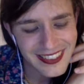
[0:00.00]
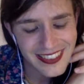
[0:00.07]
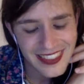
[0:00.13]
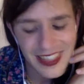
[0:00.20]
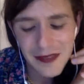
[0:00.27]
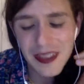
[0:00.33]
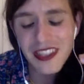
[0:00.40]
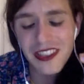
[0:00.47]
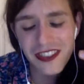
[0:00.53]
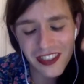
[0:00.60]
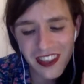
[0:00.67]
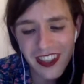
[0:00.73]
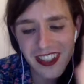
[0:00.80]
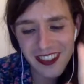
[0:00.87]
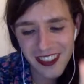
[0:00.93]
I mean, you
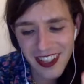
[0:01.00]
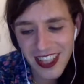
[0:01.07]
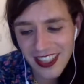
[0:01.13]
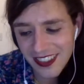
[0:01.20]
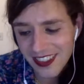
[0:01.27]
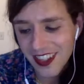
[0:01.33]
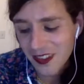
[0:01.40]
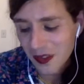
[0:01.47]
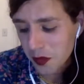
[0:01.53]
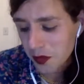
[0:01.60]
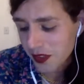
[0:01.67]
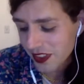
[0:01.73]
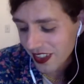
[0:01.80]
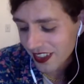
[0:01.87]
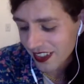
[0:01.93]
should listen to that song
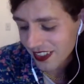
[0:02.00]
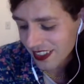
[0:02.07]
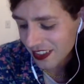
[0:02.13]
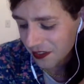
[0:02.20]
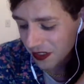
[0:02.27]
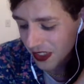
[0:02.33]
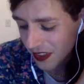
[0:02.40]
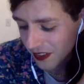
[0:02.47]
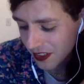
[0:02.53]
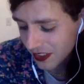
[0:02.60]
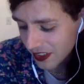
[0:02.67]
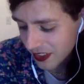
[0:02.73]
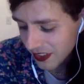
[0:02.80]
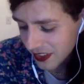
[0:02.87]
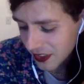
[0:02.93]
overdone if you haven't
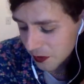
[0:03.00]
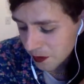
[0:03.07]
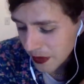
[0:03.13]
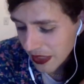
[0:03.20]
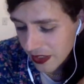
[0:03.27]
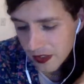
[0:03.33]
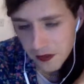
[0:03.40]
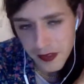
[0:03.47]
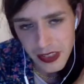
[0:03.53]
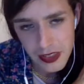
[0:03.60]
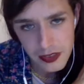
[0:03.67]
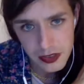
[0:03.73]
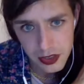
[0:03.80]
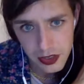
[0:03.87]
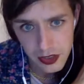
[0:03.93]
heard it. The Ballad of El
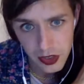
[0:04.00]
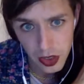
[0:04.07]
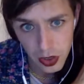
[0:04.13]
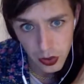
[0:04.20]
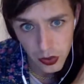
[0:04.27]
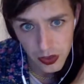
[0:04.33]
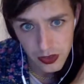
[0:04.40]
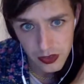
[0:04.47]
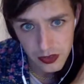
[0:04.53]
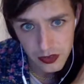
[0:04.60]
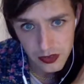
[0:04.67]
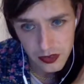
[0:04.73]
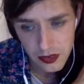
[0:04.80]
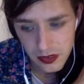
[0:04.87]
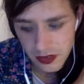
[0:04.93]
Goodo
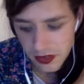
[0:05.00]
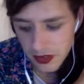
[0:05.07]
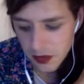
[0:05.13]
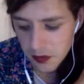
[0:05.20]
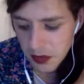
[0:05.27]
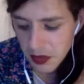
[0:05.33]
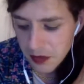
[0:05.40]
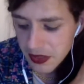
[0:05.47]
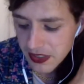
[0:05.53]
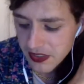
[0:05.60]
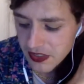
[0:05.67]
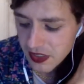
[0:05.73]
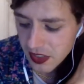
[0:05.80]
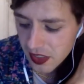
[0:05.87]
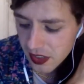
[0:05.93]
by Big
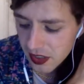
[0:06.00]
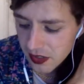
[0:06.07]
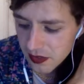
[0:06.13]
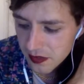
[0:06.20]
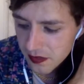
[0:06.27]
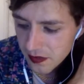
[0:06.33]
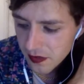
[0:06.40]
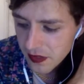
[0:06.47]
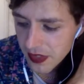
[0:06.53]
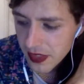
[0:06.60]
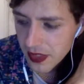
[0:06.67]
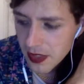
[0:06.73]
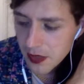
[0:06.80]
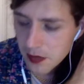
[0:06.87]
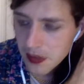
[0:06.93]
Star.
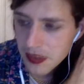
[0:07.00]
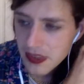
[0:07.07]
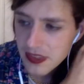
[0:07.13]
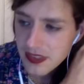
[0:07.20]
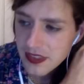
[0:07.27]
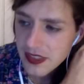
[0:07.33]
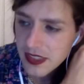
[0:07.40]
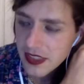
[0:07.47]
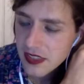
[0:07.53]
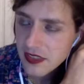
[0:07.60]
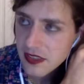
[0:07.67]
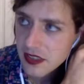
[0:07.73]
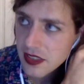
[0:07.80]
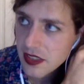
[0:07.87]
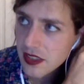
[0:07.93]
But he sings,
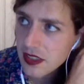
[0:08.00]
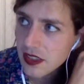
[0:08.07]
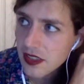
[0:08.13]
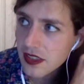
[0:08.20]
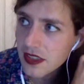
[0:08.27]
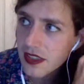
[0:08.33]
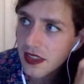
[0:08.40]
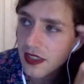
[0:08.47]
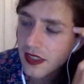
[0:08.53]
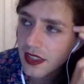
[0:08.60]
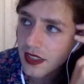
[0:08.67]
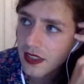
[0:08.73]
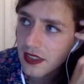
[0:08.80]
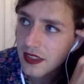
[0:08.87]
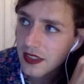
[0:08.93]

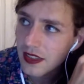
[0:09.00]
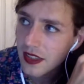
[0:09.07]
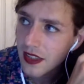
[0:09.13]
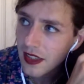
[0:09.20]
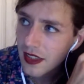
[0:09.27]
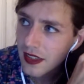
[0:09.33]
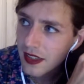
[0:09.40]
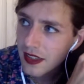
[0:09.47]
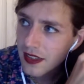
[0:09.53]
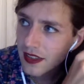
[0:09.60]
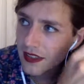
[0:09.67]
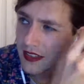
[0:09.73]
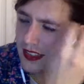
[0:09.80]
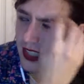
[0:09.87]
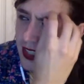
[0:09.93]
they
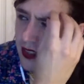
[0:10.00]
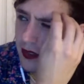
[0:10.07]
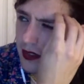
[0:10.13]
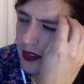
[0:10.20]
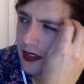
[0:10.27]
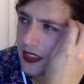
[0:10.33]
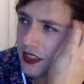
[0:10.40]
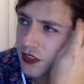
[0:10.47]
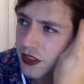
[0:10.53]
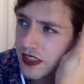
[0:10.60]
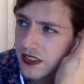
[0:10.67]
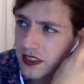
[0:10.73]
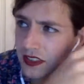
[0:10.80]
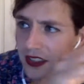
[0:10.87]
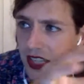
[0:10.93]
stand you, they
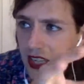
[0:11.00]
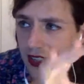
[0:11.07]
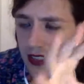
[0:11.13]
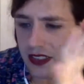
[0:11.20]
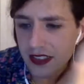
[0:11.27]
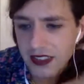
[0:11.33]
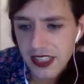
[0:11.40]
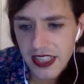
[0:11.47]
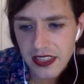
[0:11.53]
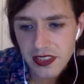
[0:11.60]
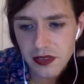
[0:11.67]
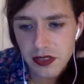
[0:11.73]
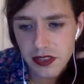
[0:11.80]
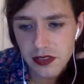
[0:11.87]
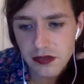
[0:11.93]
dress you down and stand
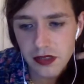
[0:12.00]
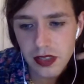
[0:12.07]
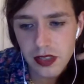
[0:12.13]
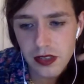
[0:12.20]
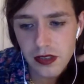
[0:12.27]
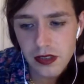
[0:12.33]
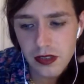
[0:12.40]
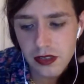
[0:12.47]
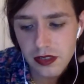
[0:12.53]
you in a row,